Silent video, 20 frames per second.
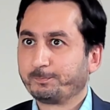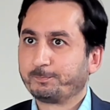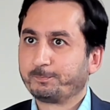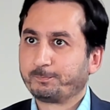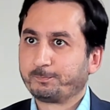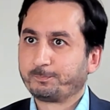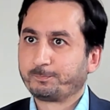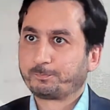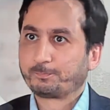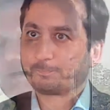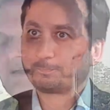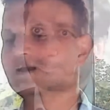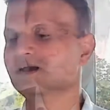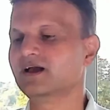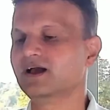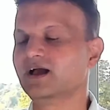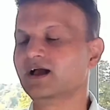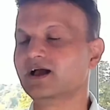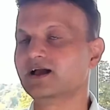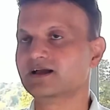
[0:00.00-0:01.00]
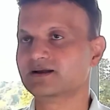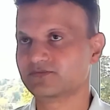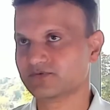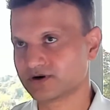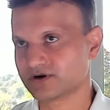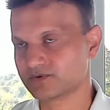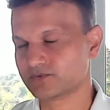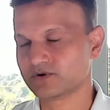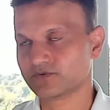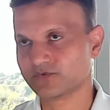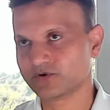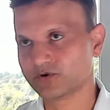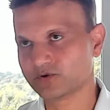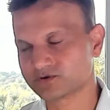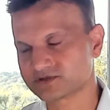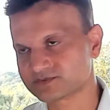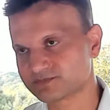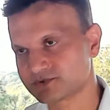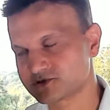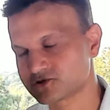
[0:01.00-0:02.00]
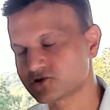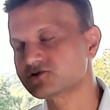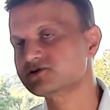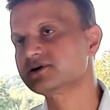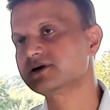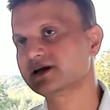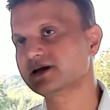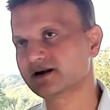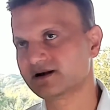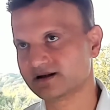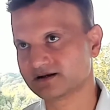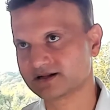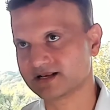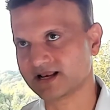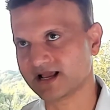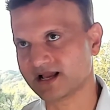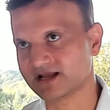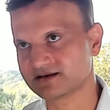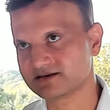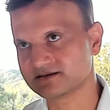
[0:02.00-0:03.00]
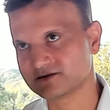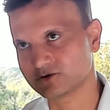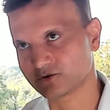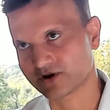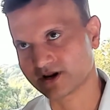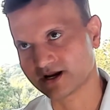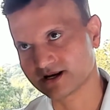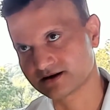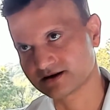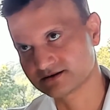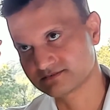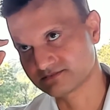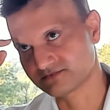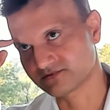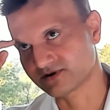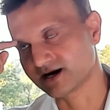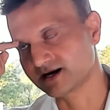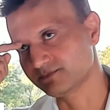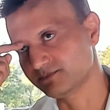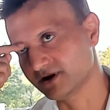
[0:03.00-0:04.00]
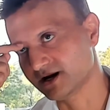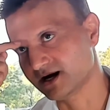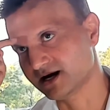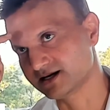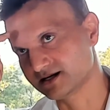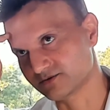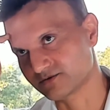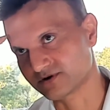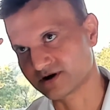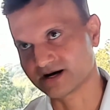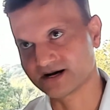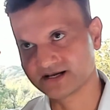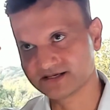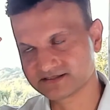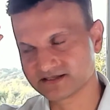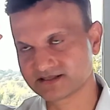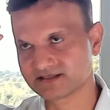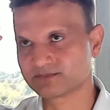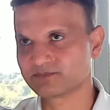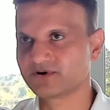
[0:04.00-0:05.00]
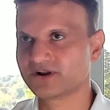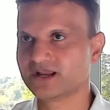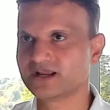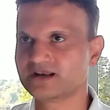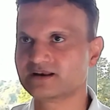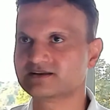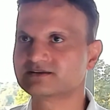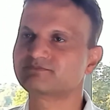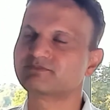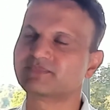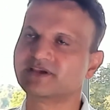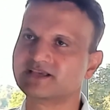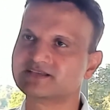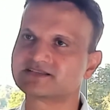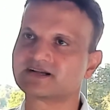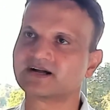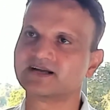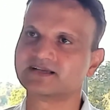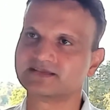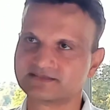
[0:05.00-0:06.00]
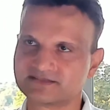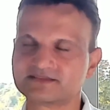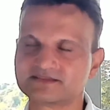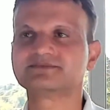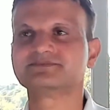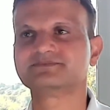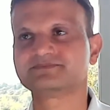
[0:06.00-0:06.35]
Okay. For our viewers, pituitary gland located right behind our eyes in the brain, pea size.